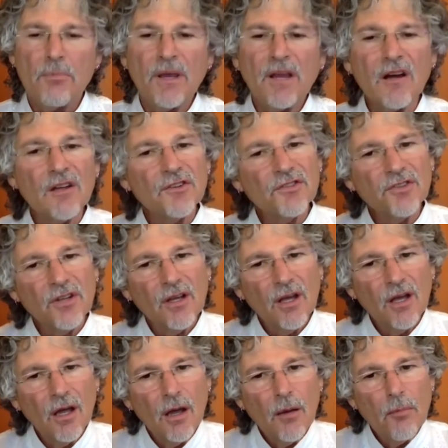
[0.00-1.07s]
Because
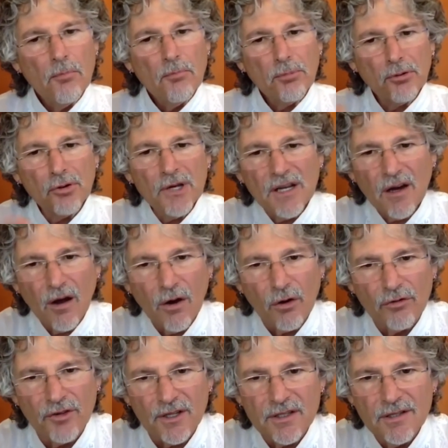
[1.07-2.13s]

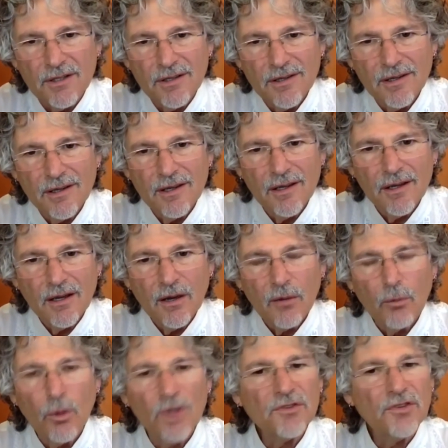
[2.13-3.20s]
pre-COVID
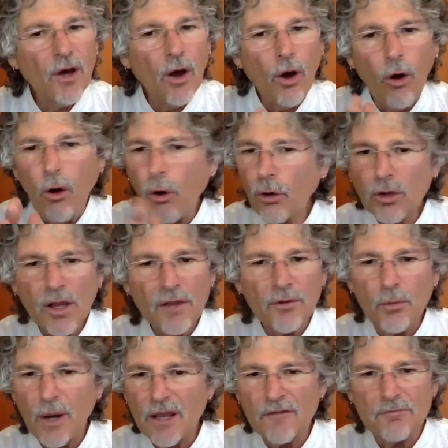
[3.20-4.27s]
was a whole
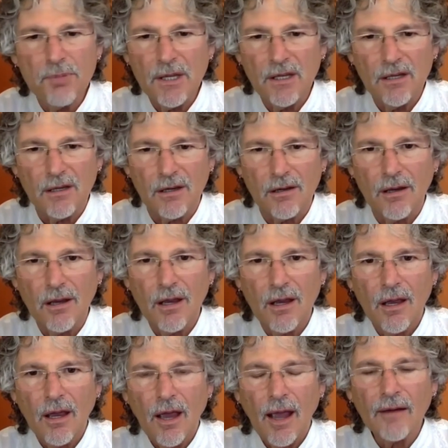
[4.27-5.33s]
other way of being.
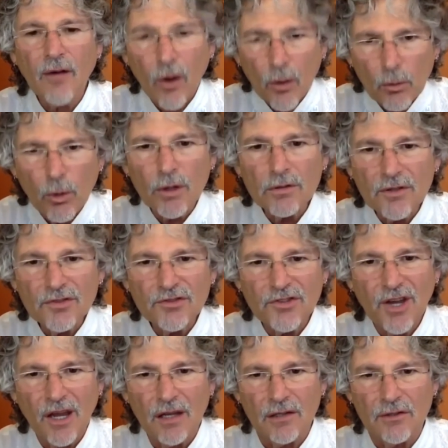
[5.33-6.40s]
And our world has
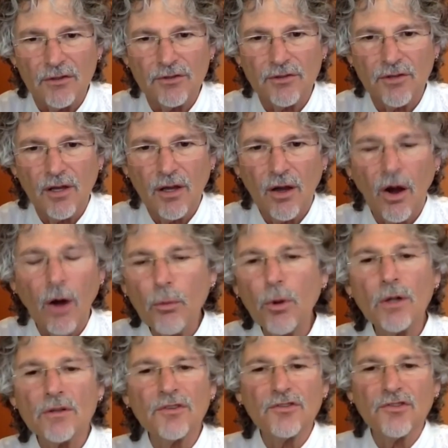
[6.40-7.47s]
changed. Our
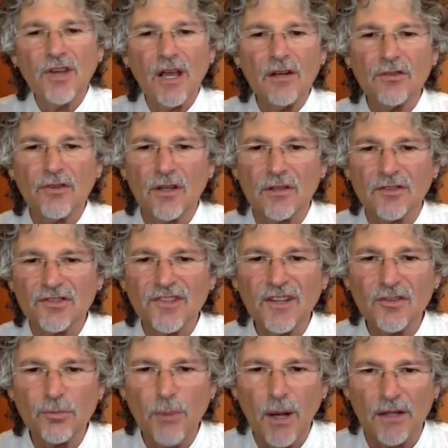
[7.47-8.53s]
world has changed in
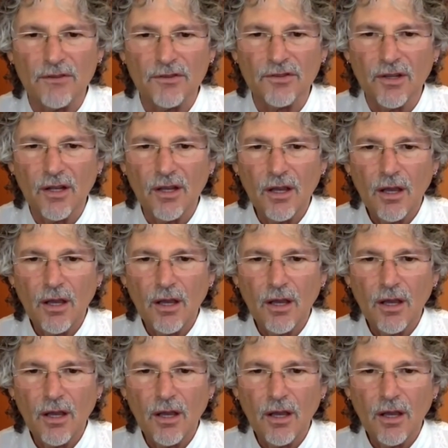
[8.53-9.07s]
6 months.